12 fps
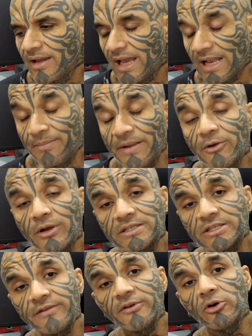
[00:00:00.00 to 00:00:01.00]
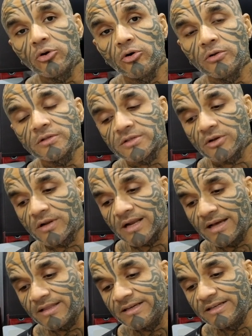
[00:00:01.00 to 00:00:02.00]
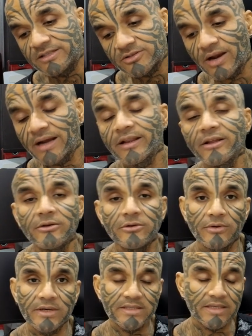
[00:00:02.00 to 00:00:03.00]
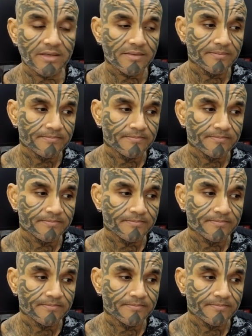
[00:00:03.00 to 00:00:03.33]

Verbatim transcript: helping you achieve your goals or are they distracting you towards it?